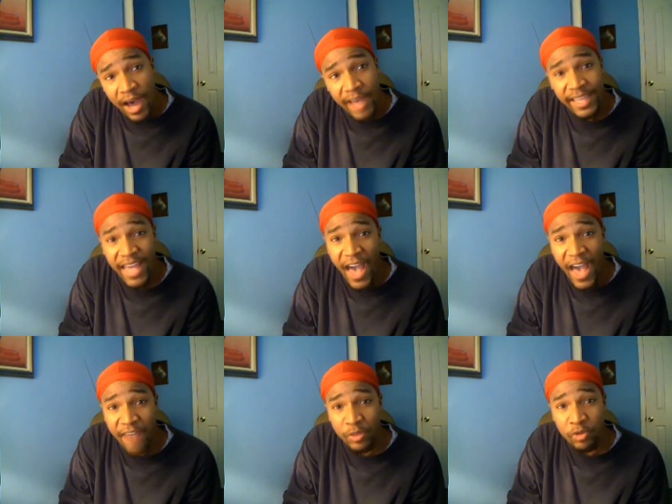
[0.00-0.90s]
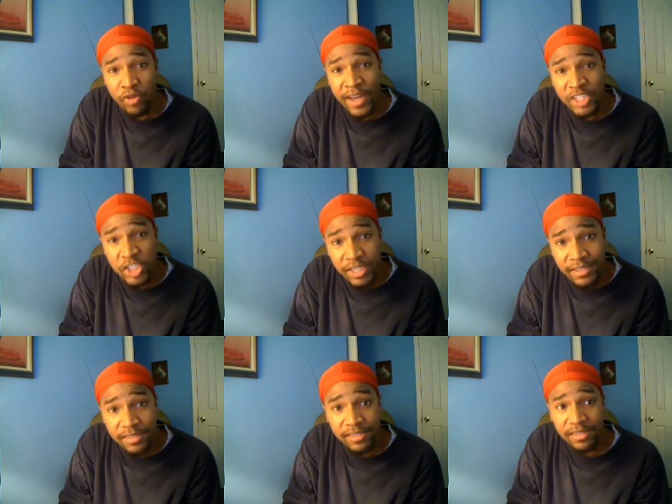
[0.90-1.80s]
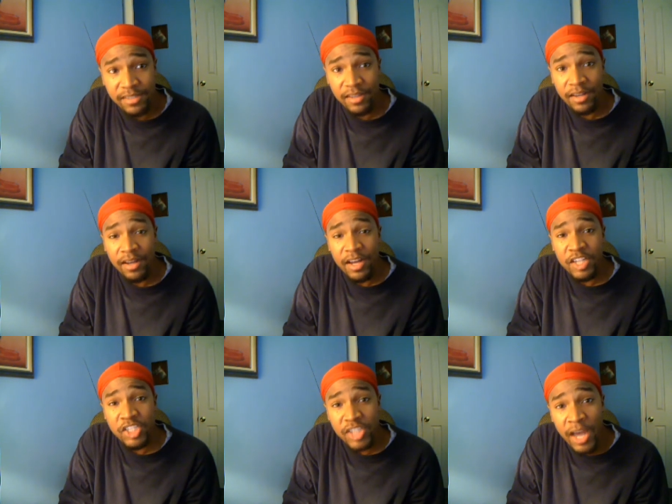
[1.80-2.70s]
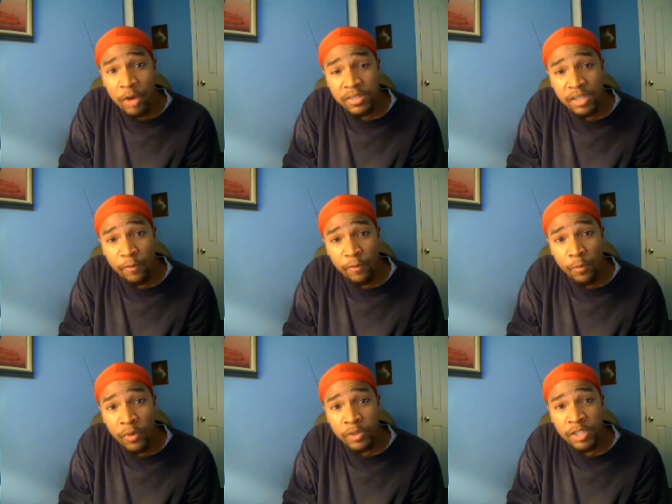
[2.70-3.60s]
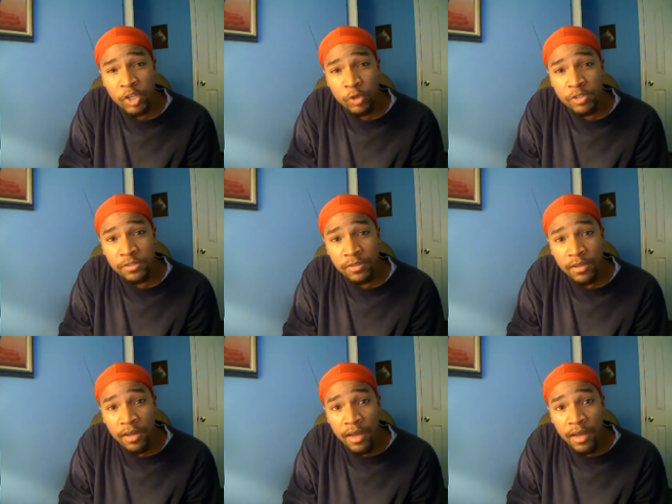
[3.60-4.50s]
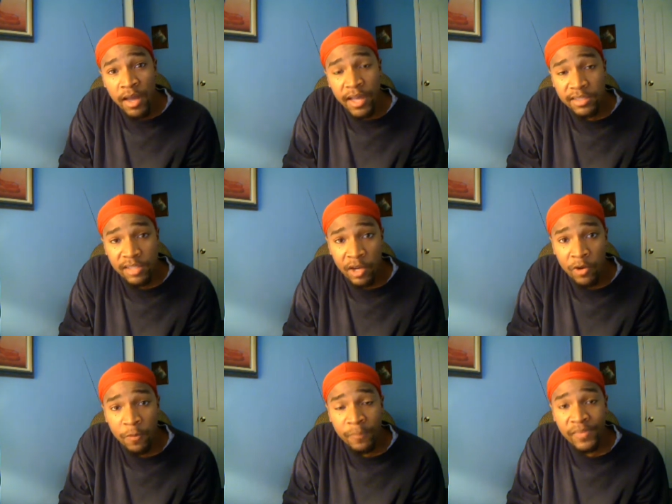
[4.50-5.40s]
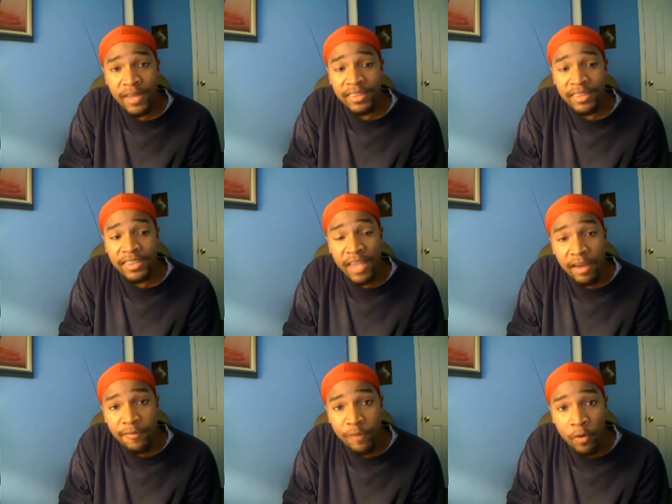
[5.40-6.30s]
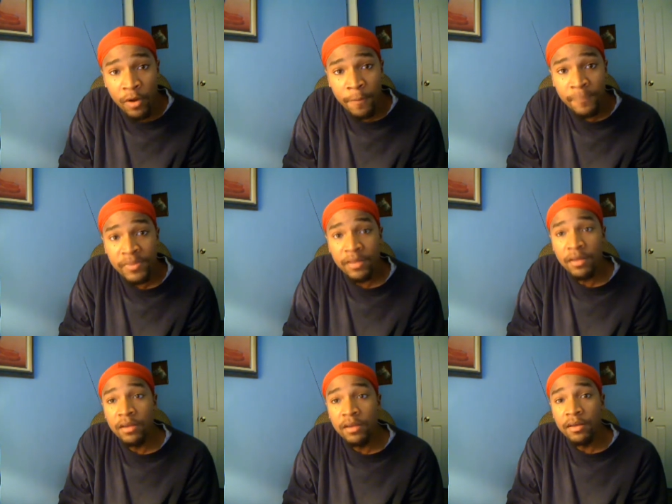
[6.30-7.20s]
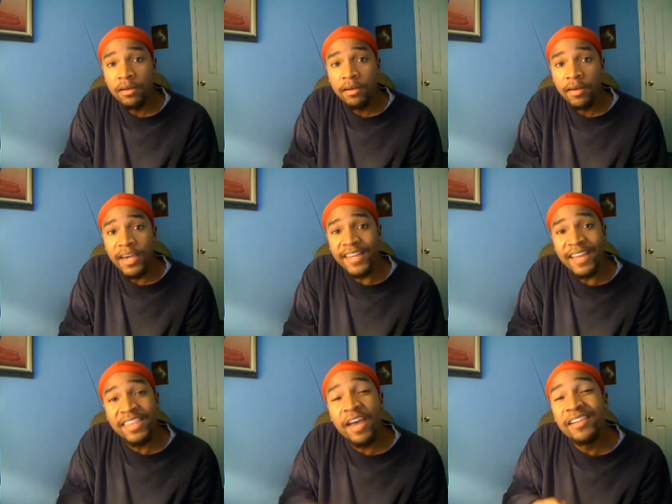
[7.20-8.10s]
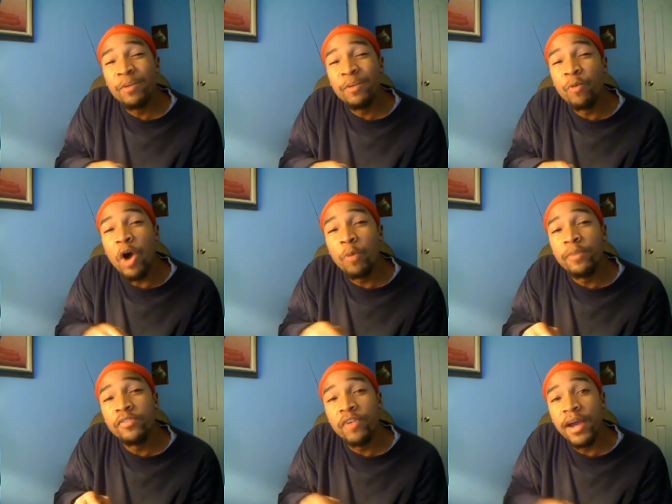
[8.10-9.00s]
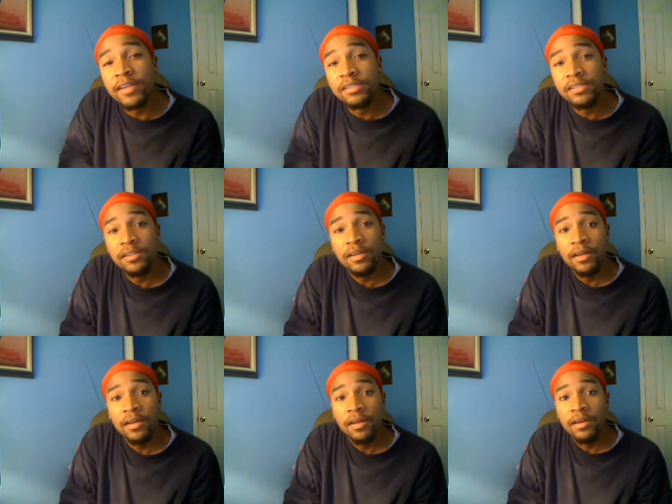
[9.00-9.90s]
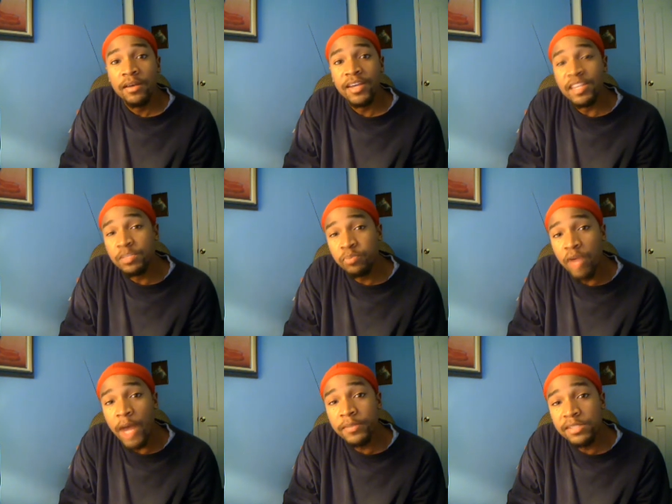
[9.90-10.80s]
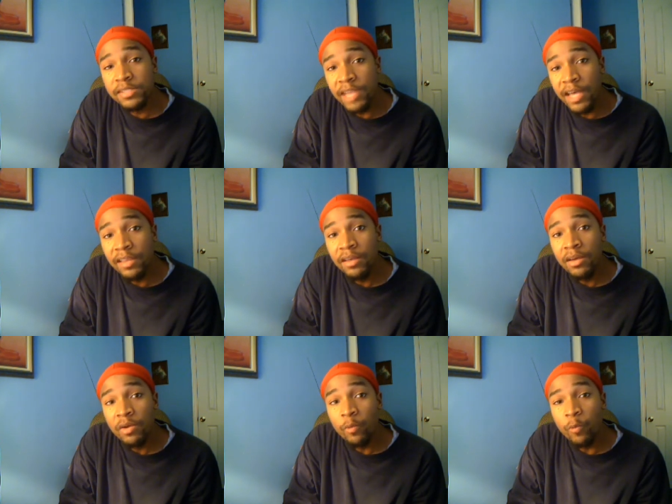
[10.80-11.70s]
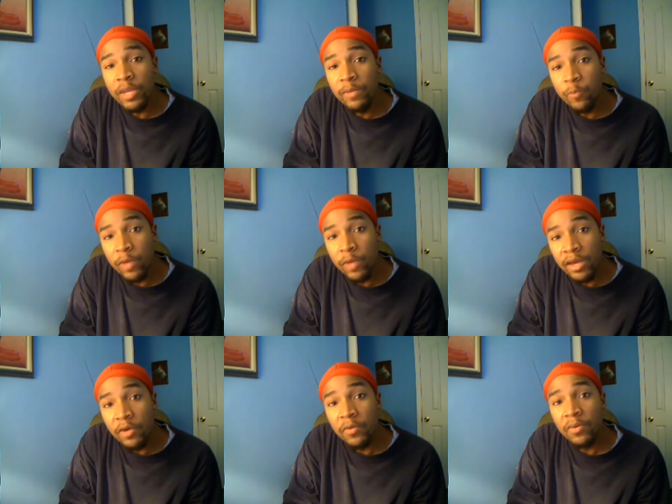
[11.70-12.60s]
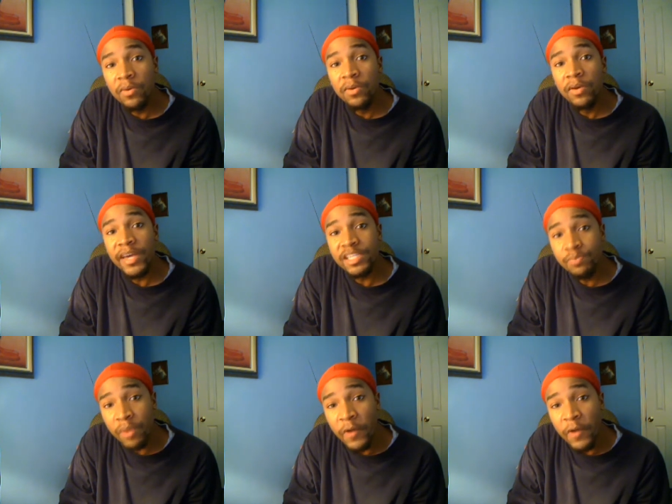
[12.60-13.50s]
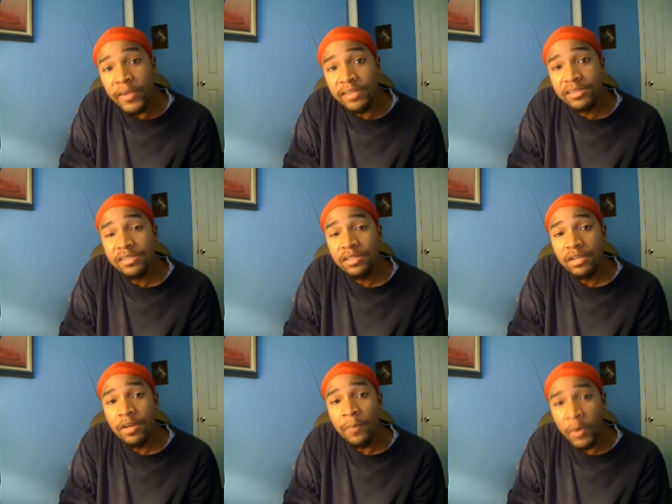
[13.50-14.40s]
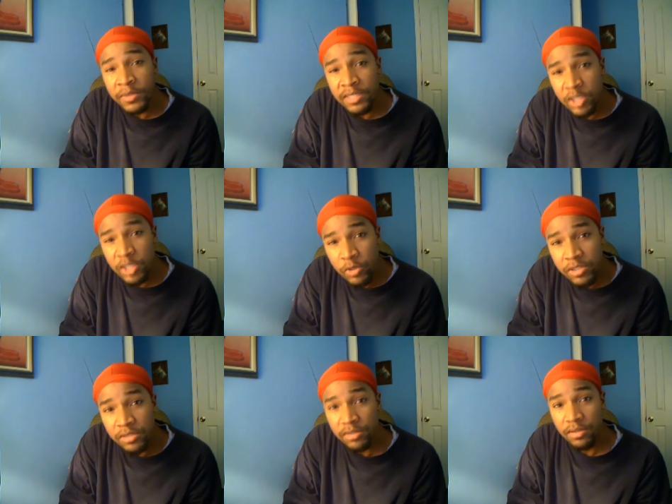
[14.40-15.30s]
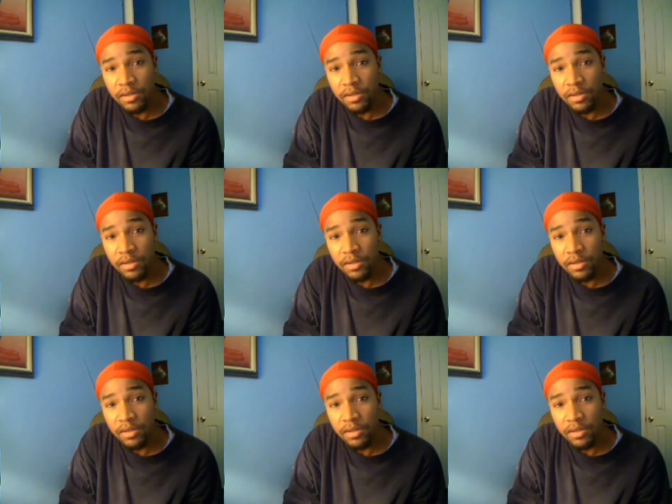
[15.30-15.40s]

godly after Christ Jesus shall suffer persecution. And so therefore in our daily walk with Christ it is promised that we will experience persecution.